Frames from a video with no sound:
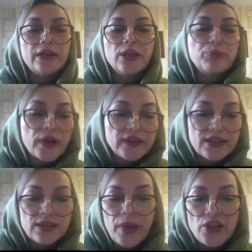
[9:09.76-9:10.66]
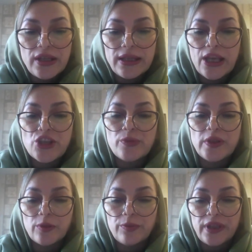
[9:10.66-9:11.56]
The participation engagement
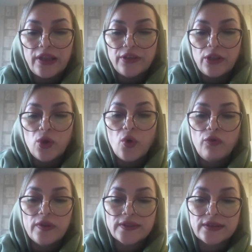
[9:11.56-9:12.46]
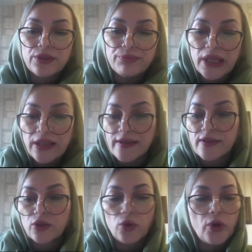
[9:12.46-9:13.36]
obtained the lowest mean
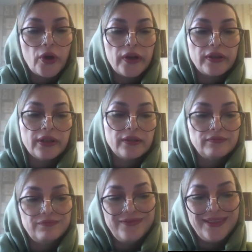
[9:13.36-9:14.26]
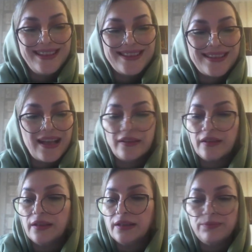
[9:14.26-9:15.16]
score with
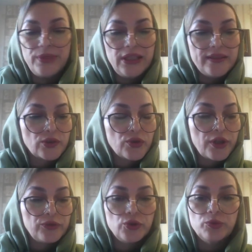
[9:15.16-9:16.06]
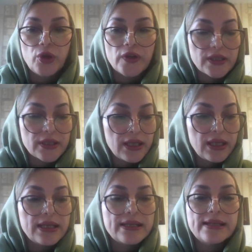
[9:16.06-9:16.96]
a mean score of
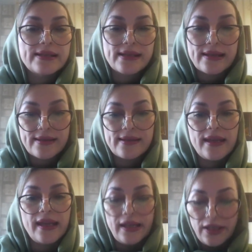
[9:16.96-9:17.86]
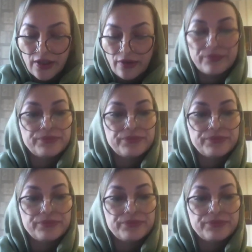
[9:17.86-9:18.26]
2.68.